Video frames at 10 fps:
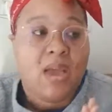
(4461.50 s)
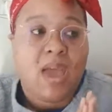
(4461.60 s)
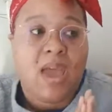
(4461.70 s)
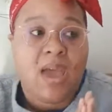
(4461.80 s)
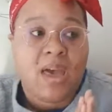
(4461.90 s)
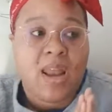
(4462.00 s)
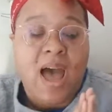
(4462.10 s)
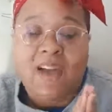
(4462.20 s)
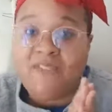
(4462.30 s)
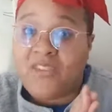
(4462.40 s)
And
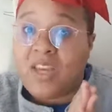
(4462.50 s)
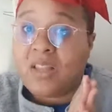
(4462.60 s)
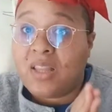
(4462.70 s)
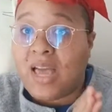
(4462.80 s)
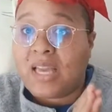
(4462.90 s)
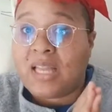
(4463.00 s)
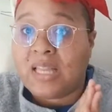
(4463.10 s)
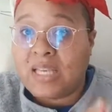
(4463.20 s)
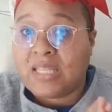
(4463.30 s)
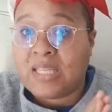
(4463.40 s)
I feel like
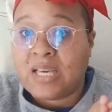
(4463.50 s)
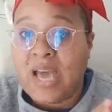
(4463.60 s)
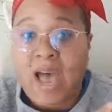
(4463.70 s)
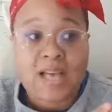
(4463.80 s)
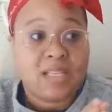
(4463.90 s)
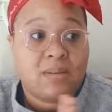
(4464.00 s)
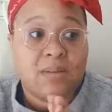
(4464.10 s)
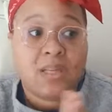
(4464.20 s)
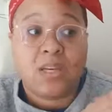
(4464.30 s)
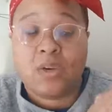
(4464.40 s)
Lisa has the
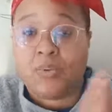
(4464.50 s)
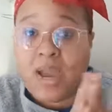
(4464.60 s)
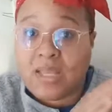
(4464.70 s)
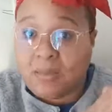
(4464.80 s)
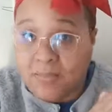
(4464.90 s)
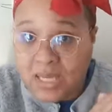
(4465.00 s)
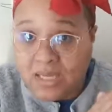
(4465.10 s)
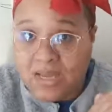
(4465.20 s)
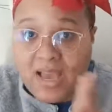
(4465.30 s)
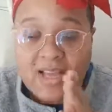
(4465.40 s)
ability to ride the
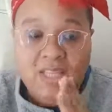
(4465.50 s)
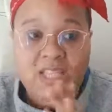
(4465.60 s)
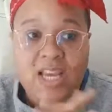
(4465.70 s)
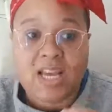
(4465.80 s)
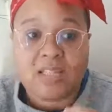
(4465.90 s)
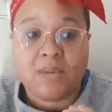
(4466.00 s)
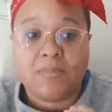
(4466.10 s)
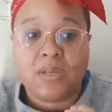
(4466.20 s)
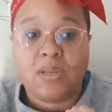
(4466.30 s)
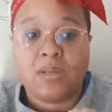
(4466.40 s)
beat. She has the
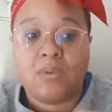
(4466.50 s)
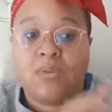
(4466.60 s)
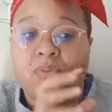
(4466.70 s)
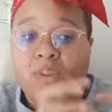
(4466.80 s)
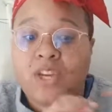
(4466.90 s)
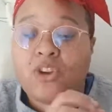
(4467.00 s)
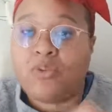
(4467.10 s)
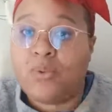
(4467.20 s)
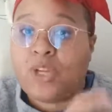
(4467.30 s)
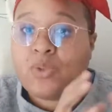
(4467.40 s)
ability to inflect her
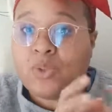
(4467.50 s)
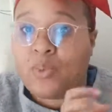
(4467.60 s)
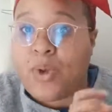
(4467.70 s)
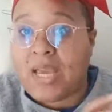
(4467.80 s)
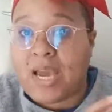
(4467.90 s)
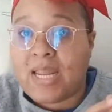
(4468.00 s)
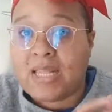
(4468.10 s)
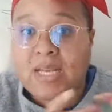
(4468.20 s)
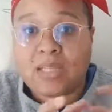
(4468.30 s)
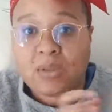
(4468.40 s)
voice with the right kind of
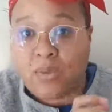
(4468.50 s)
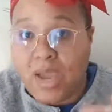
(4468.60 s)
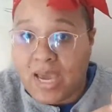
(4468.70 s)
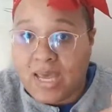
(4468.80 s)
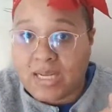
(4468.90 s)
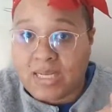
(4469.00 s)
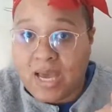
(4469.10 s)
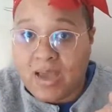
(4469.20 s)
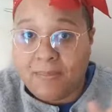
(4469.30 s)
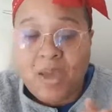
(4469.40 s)
things at the right kind of
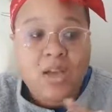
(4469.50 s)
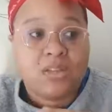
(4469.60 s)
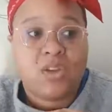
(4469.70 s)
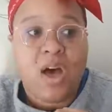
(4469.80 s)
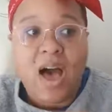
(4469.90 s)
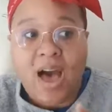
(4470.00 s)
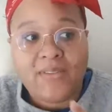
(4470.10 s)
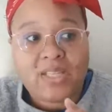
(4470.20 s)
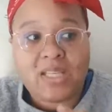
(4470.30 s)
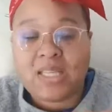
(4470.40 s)
time. So
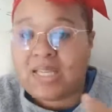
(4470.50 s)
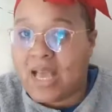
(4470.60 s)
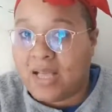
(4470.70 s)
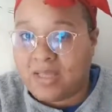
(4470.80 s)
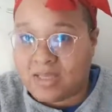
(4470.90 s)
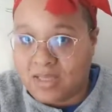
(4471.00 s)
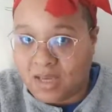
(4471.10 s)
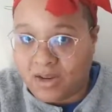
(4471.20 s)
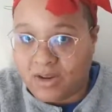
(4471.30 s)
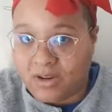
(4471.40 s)
obviously the talent is
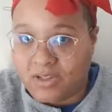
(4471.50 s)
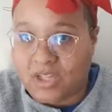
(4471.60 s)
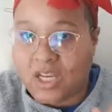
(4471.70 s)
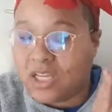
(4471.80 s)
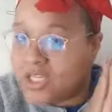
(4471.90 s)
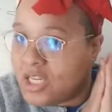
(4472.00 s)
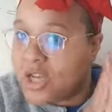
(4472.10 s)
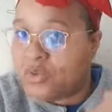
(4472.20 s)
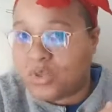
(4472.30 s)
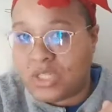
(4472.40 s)
there. She
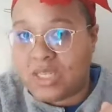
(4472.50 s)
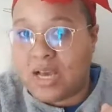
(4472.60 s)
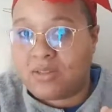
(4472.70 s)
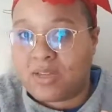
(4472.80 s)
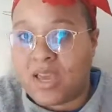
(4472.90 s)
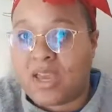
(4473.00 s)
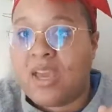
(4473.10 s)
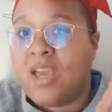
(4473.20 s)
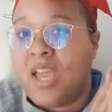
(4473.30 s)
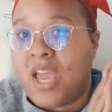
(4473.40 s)
knows what she sounds like,
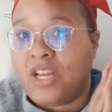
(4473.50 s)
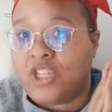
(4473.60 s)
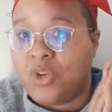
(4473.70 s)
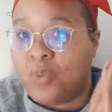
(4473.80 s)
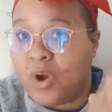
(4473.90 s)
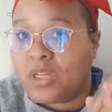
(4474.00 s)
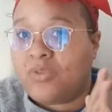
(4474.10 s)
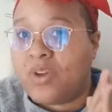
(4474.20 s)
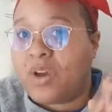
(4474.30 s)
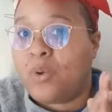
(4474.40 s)
and she works
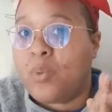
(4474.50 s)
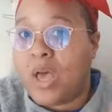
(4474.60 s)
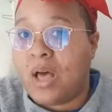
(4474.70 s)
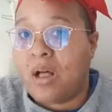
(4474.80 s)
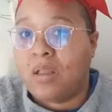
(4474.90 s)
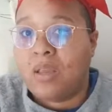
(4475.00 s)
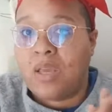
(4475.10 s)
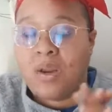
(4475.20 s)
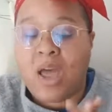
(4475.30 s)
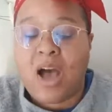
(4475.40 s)
very well
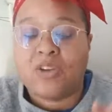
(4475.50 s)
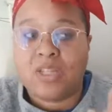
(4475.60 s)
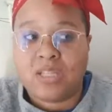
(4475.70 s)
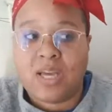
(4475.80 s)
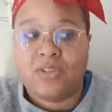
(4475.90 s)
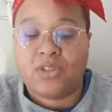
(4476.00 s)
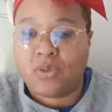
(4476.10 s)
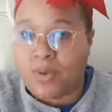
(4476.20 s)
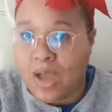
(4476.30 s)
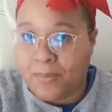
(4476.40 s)
in how she sounds as
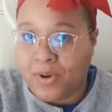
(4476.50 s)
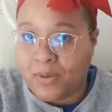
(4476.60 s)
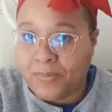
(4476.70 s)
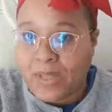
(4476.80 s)
a rapper.